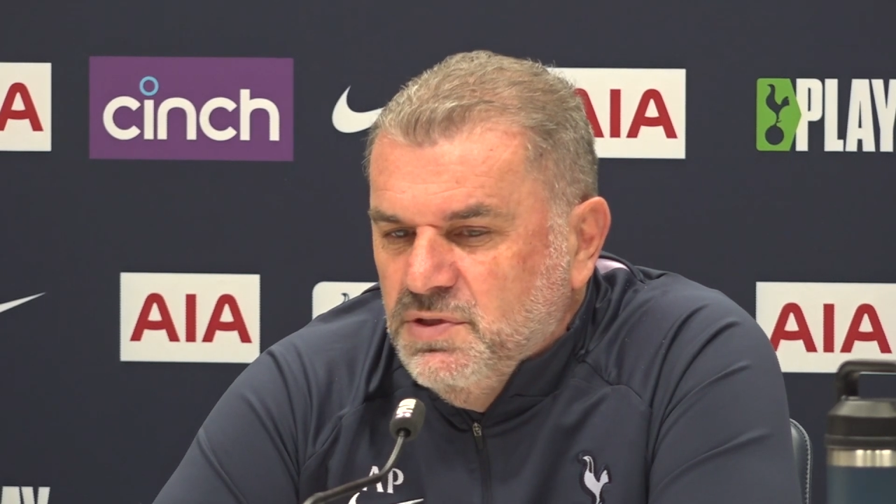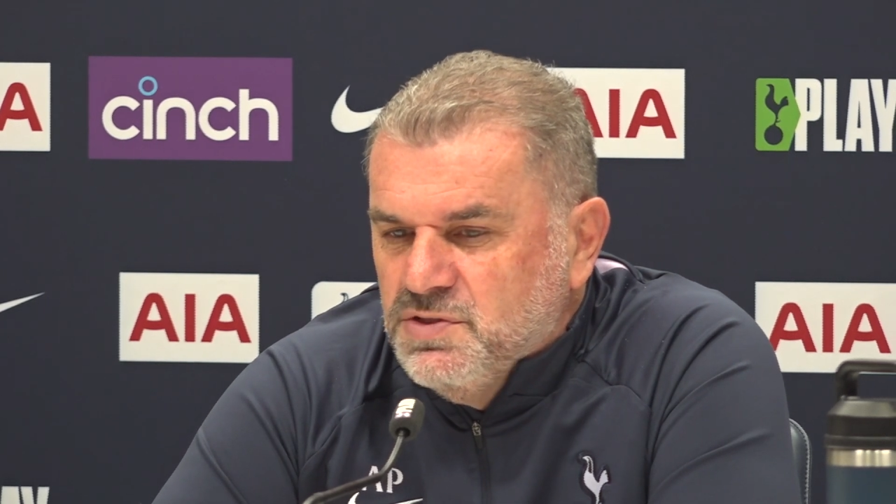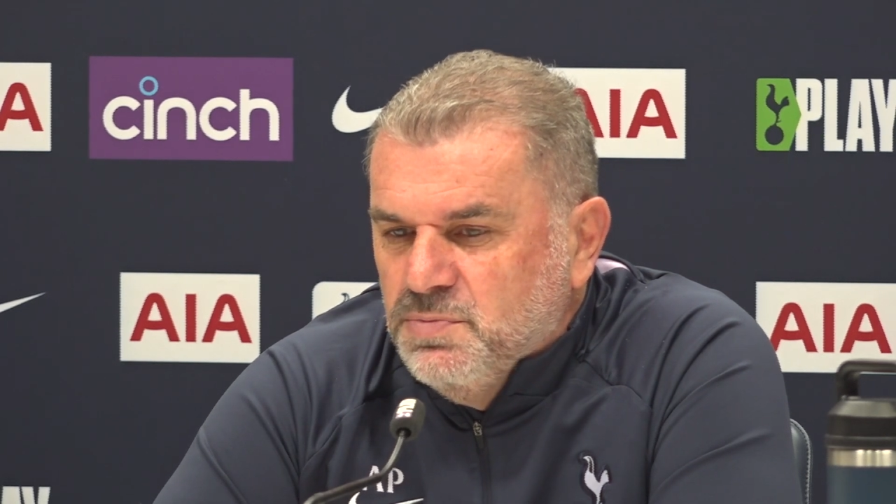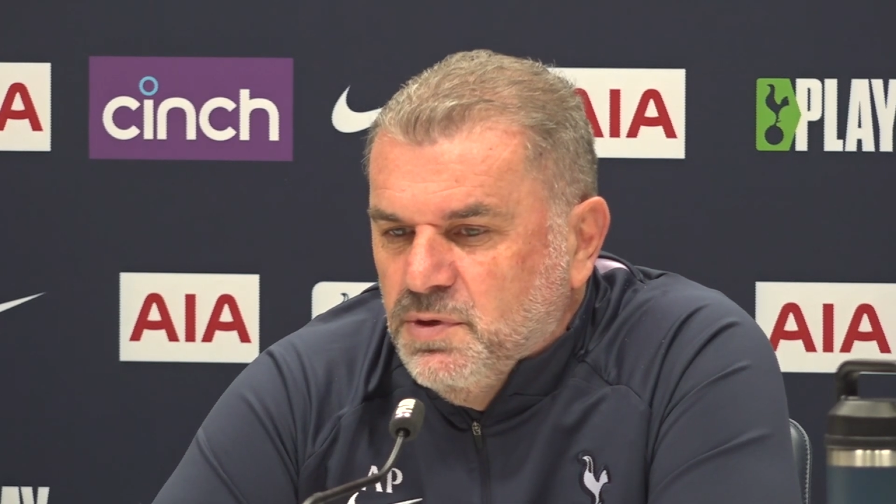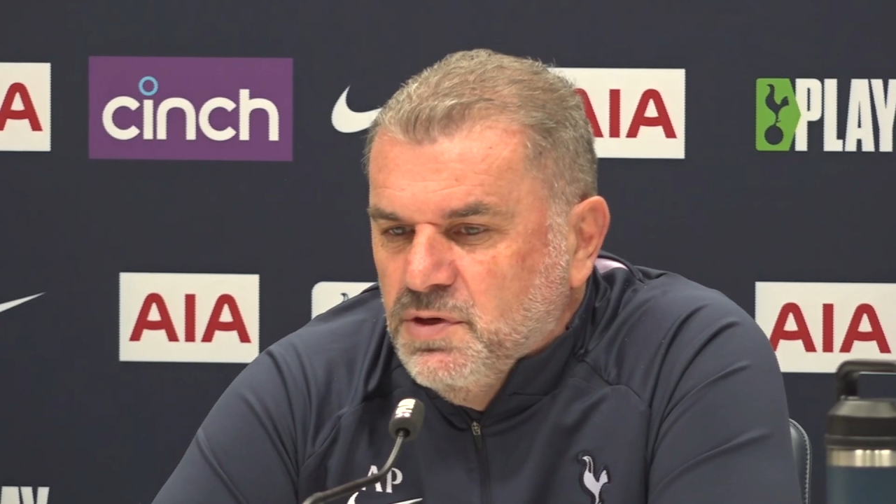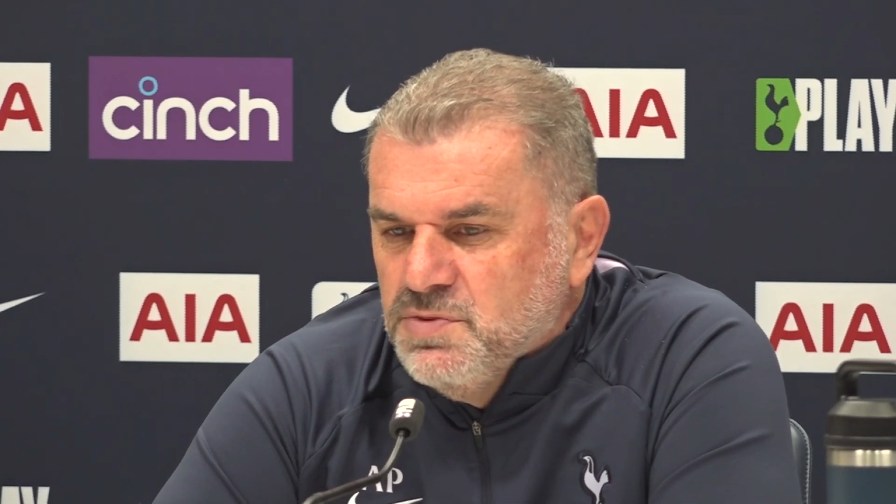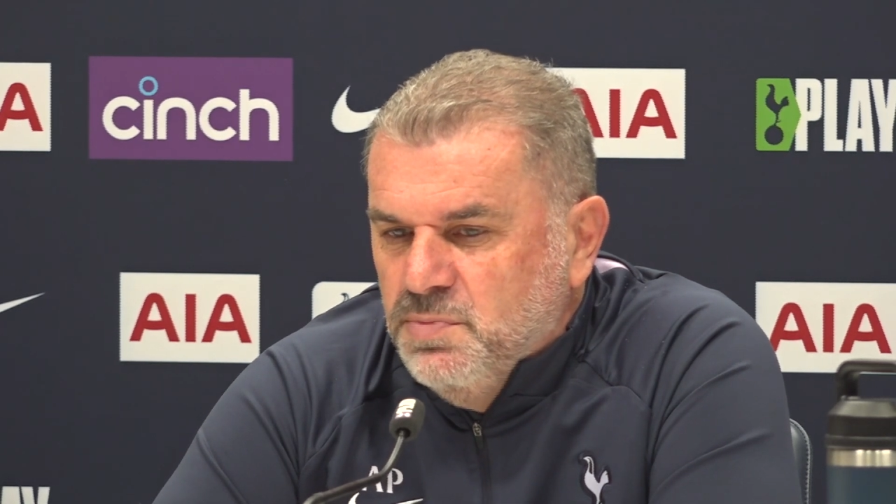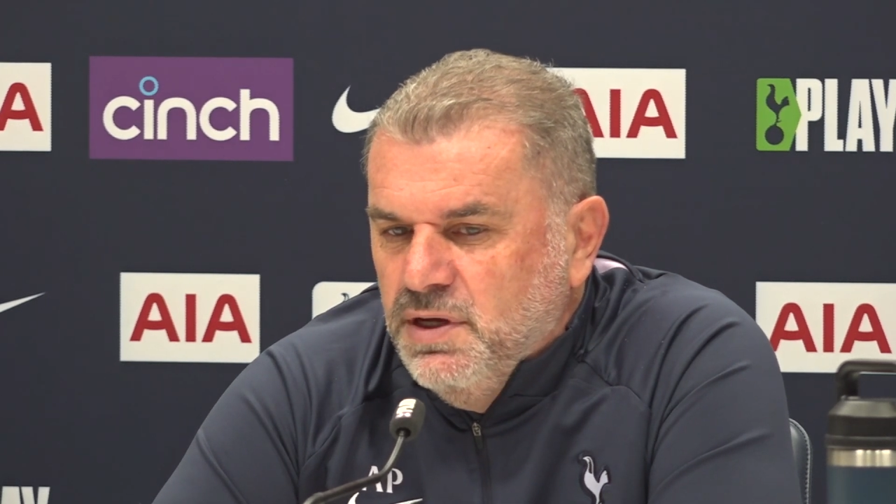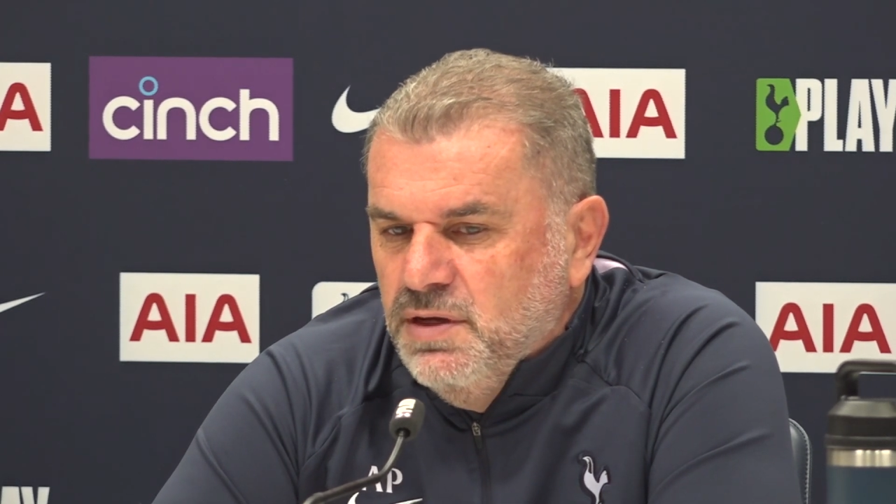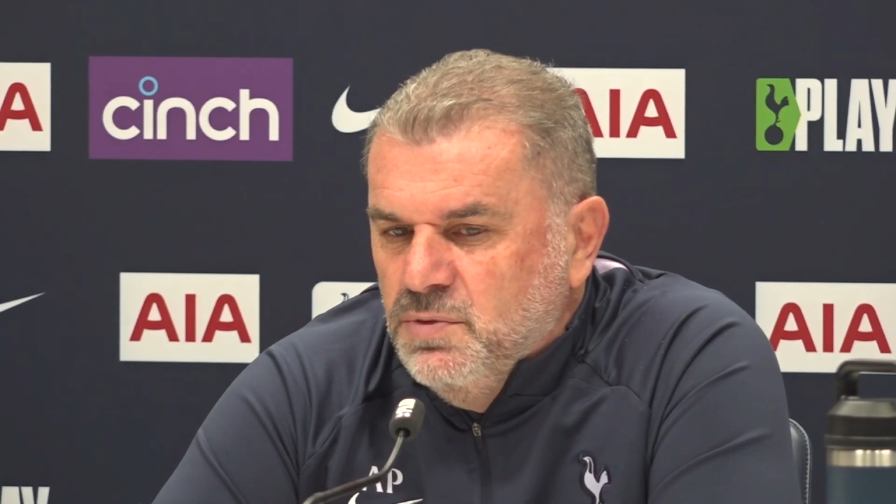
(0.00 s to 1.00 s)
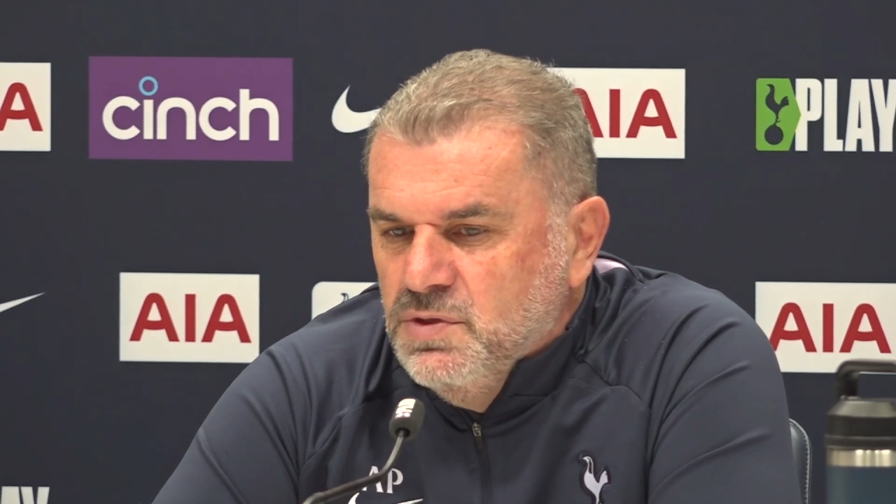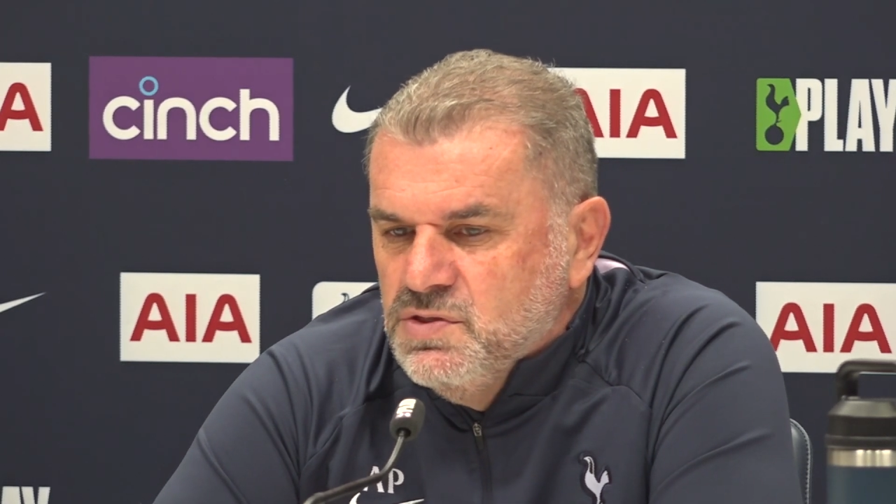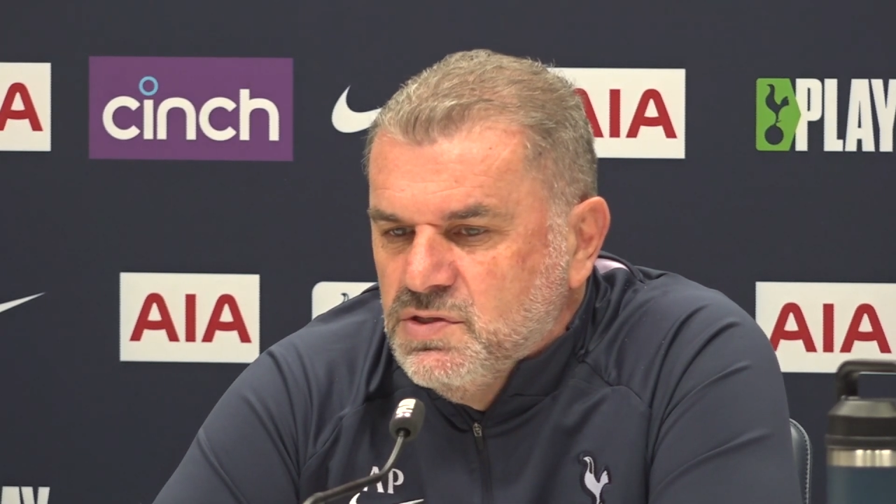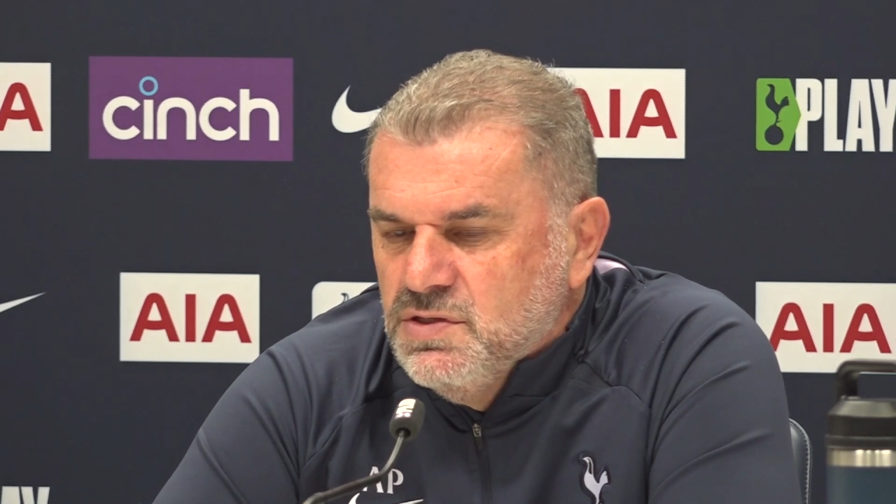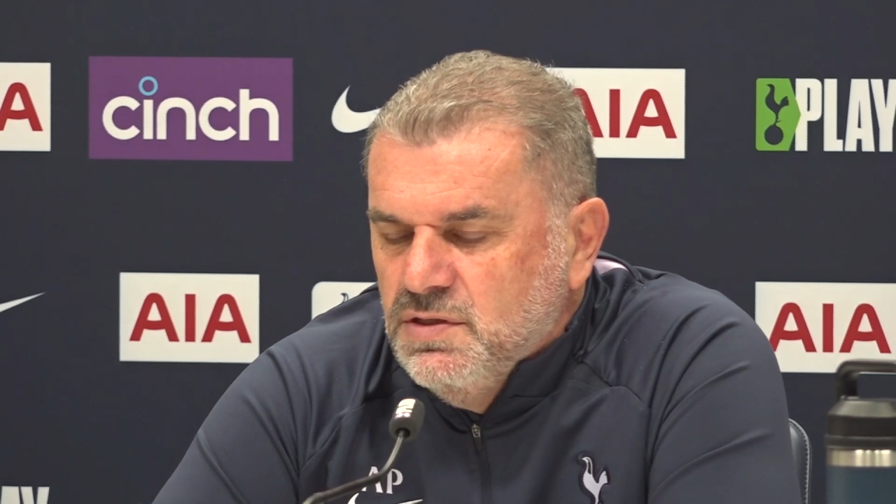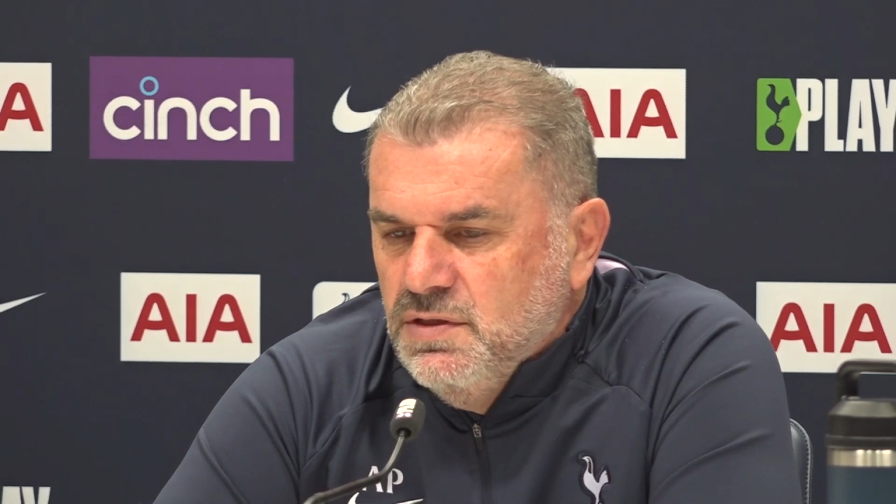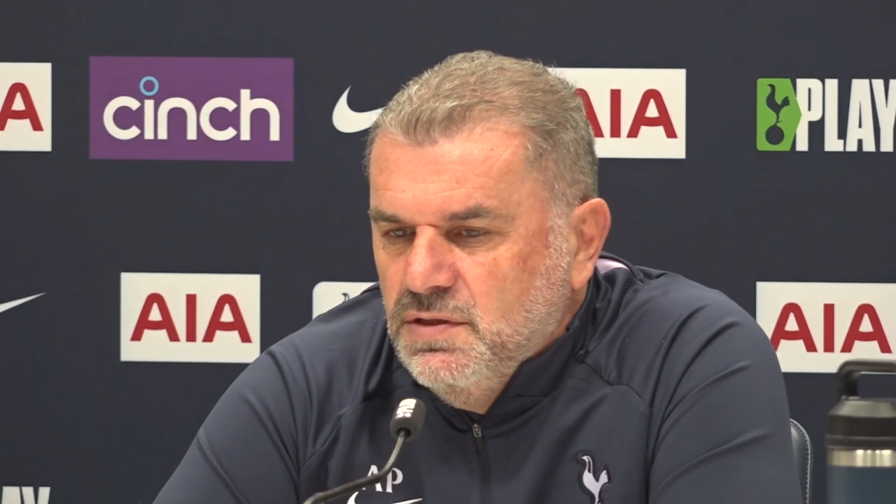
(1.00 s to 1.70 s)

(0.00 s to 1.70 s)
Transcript: didn't surprise me, was